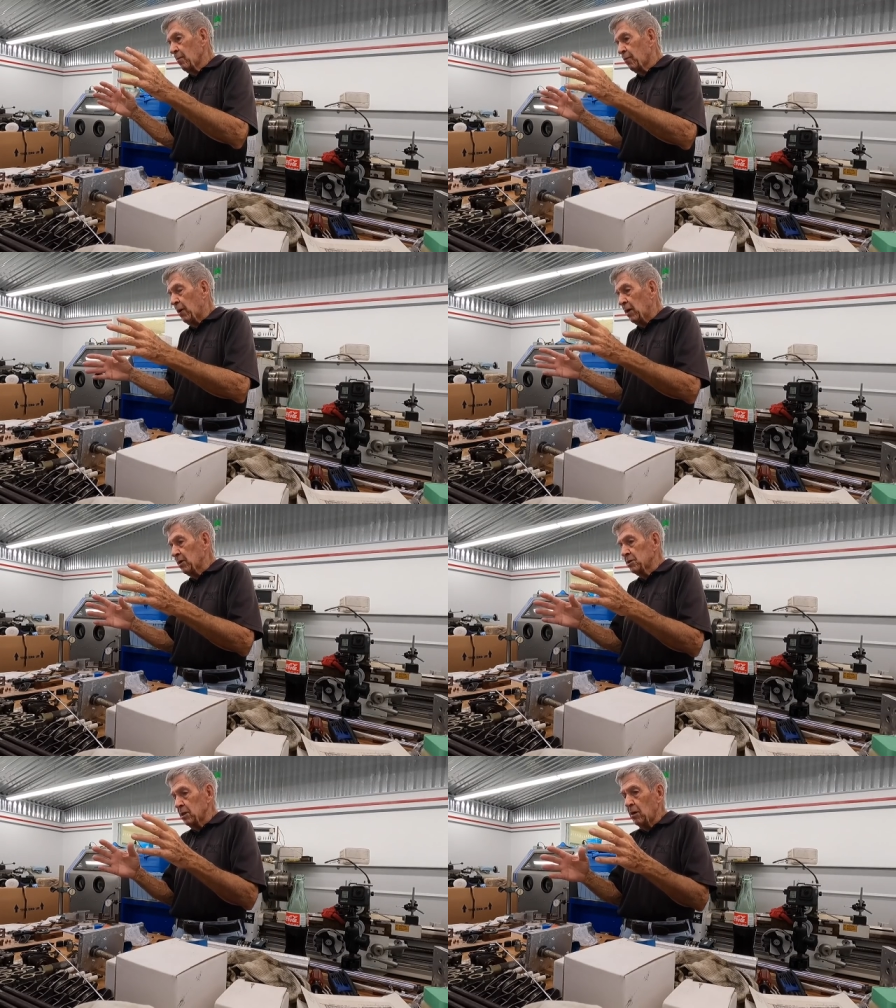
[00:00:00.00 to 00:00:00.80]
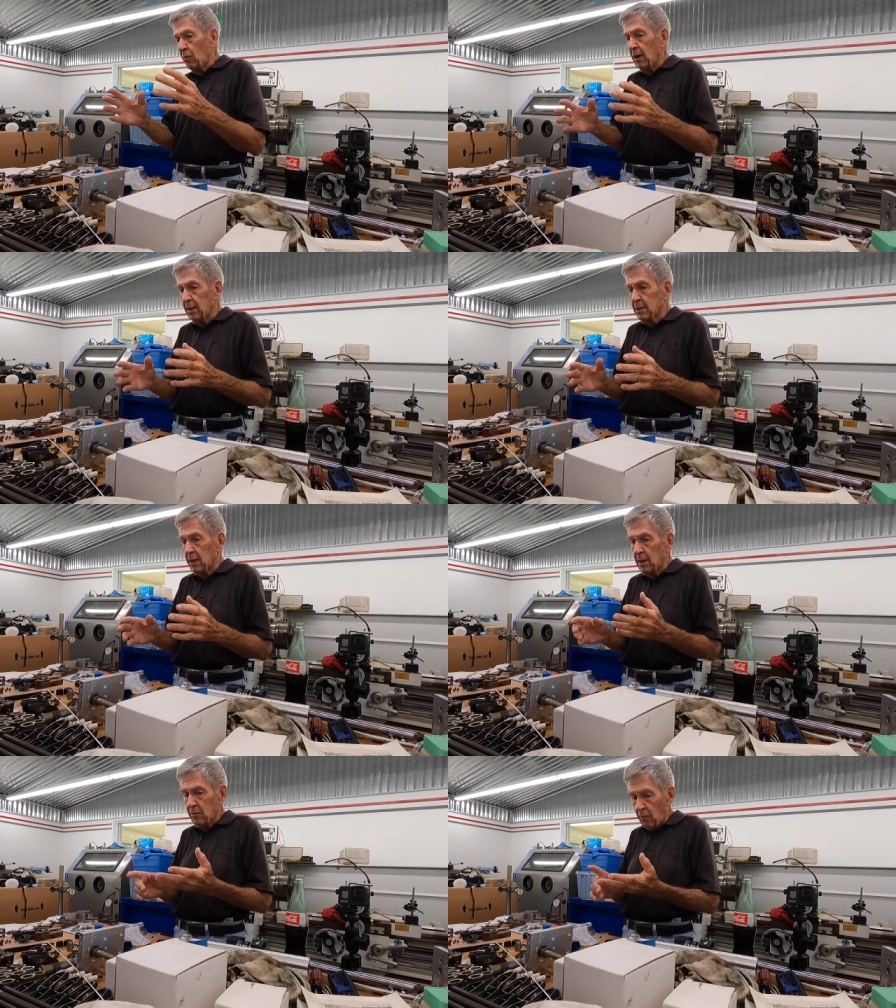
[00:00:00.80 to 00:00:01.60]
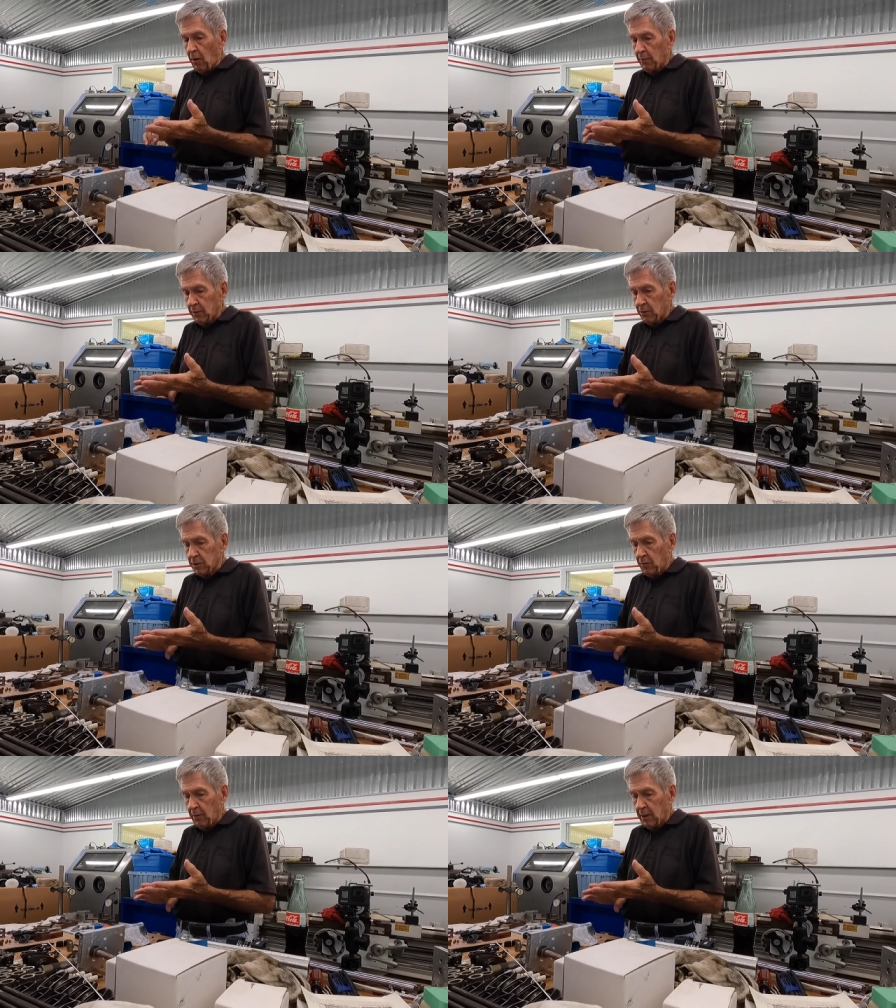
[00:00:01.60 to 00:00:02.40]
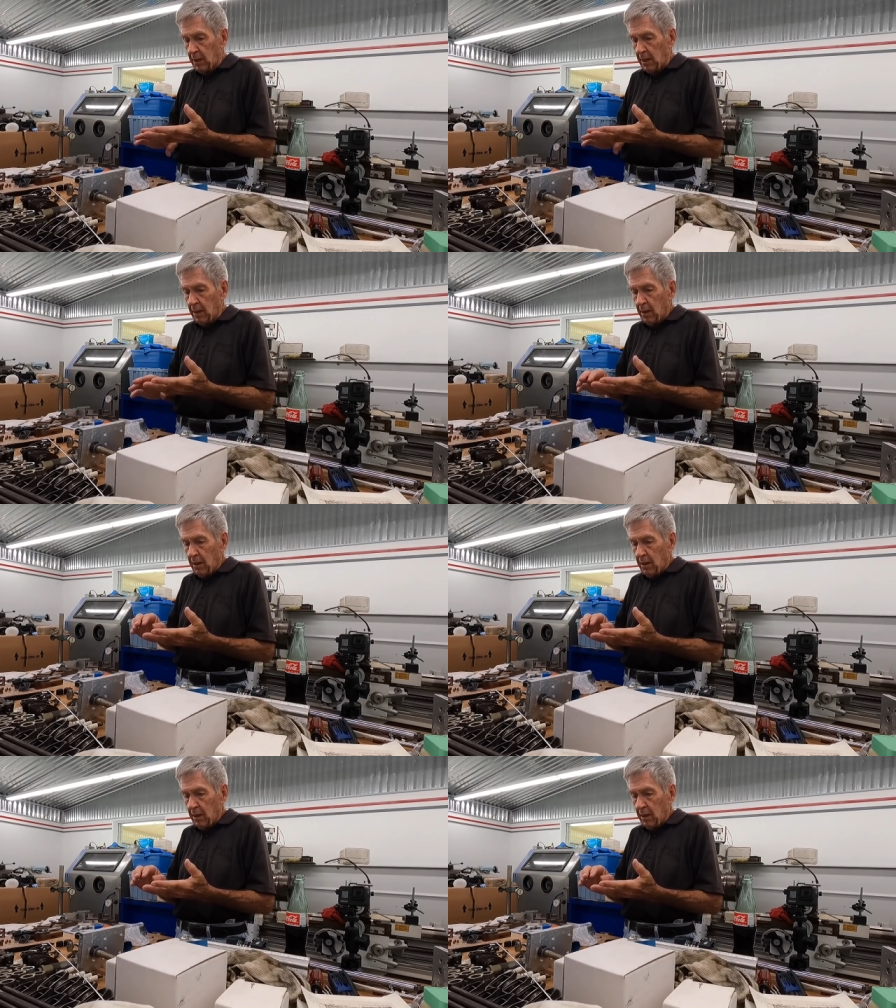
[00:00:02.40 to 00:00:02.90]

products that go into that, raw materials that go into that,